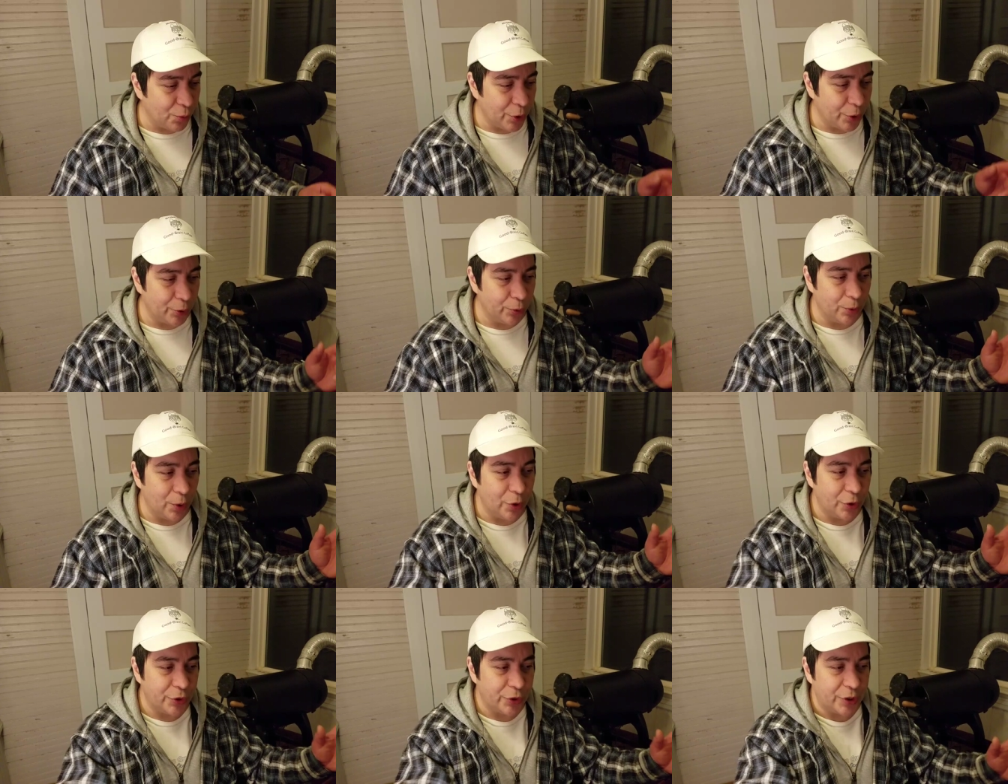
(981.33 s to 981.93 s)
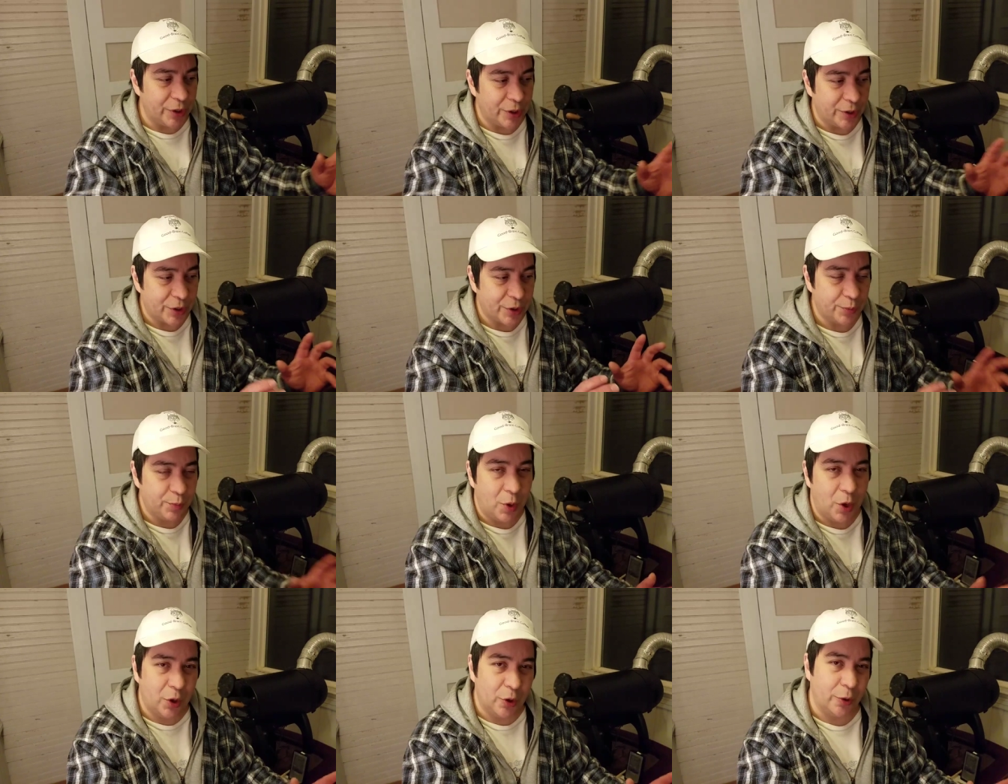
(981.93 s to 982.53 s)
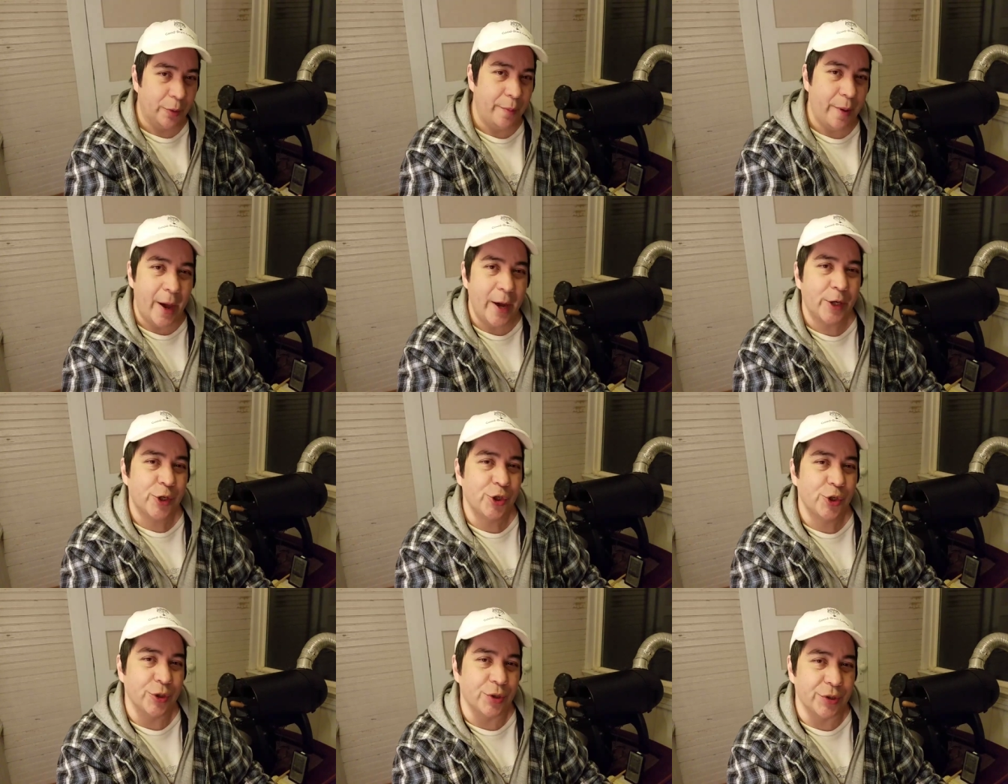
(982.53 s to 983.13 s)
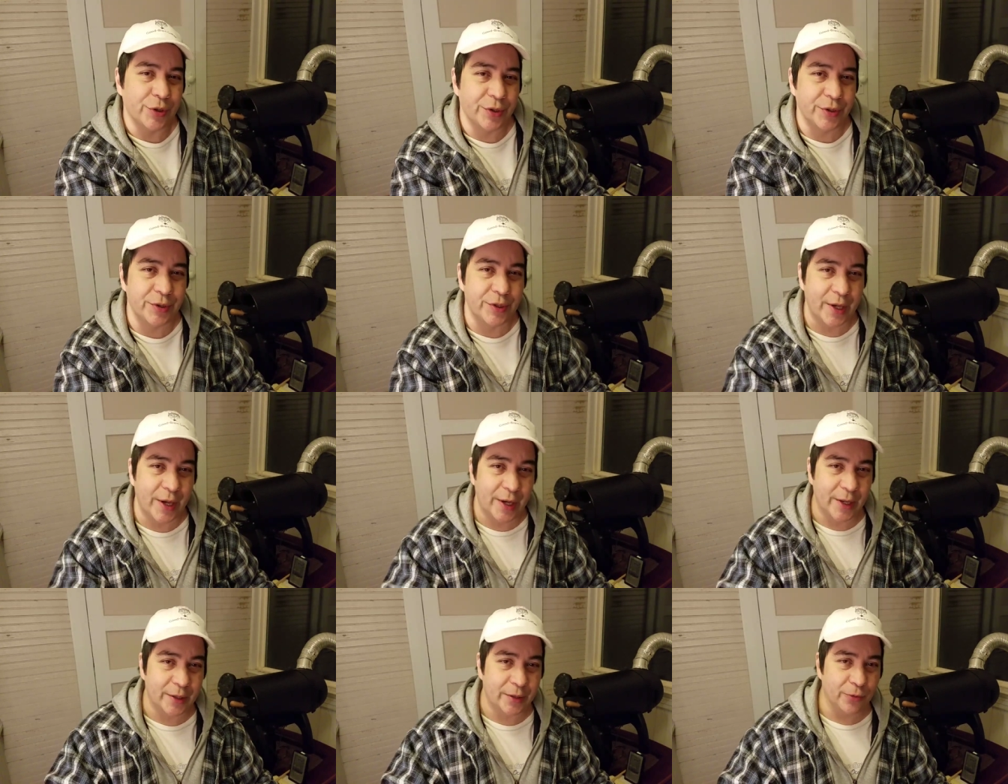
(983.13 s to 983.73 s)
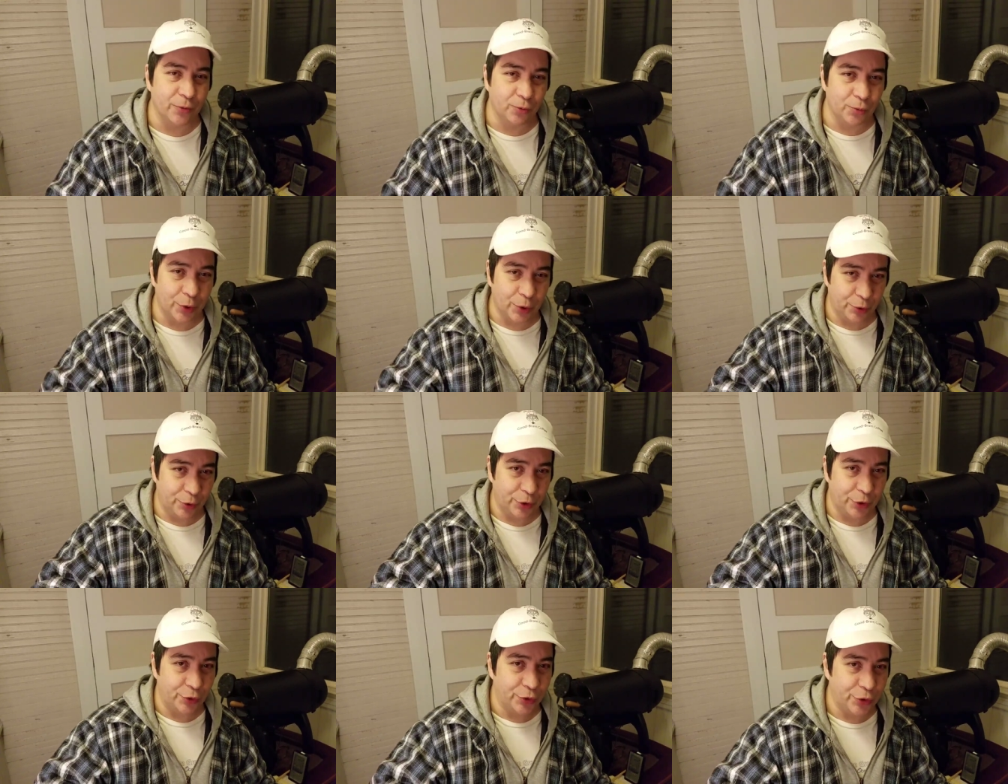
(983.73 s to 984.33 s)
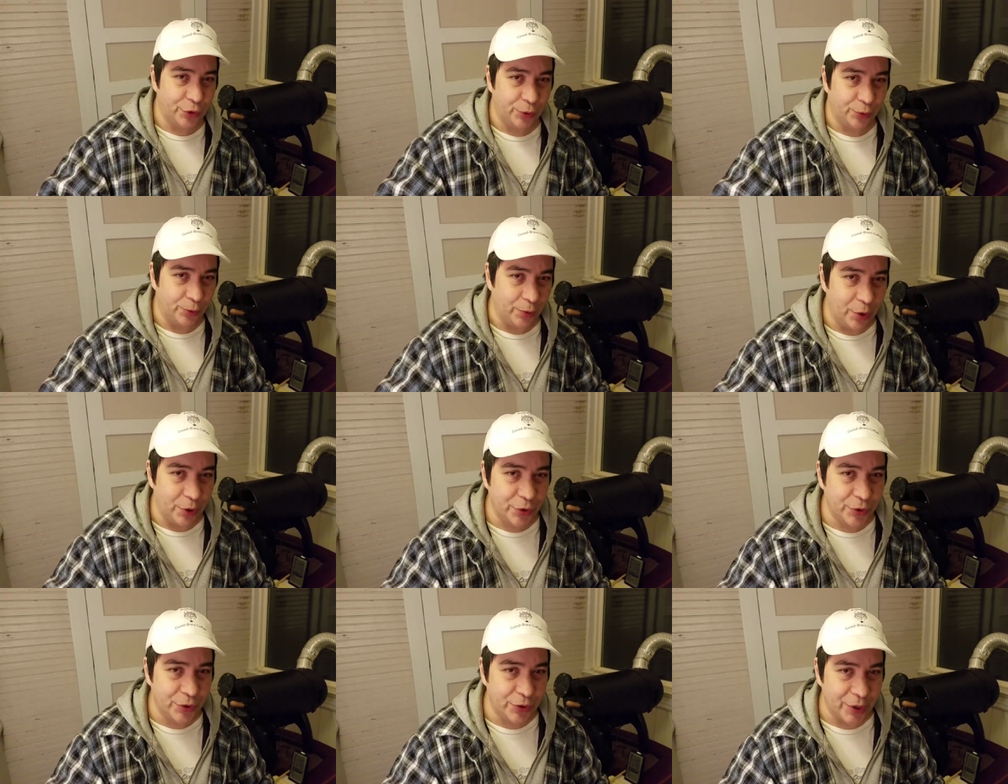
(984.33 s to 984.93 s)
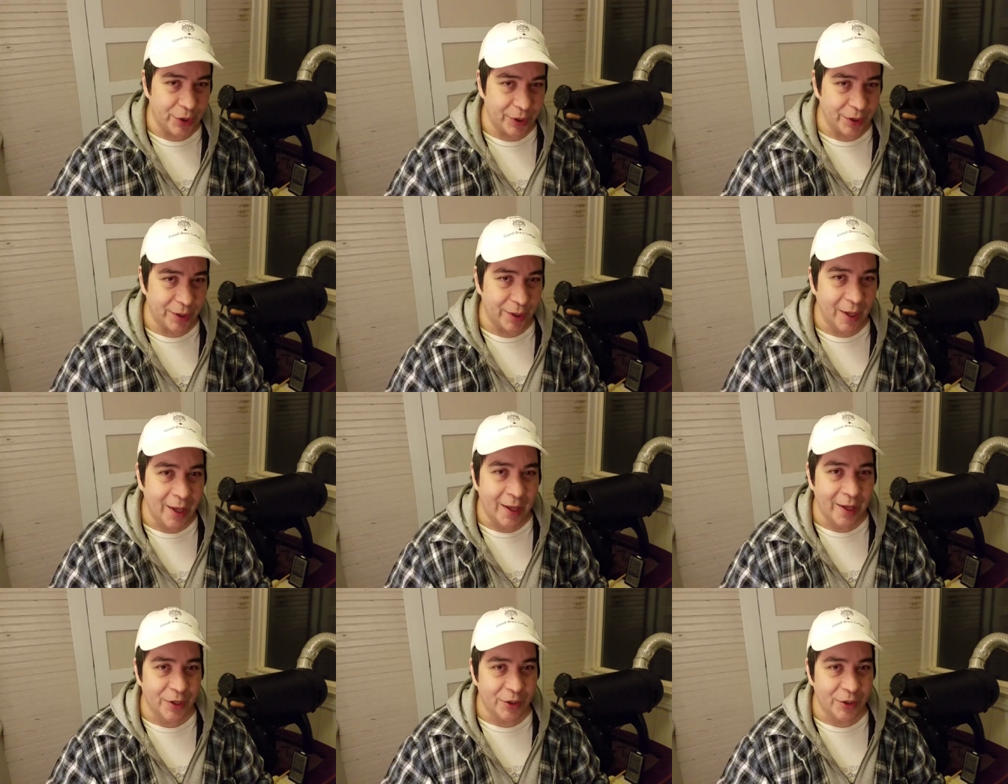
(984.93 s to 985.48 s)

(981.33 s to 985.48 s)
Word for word: we were roasting smaller batches than we were used to roasting,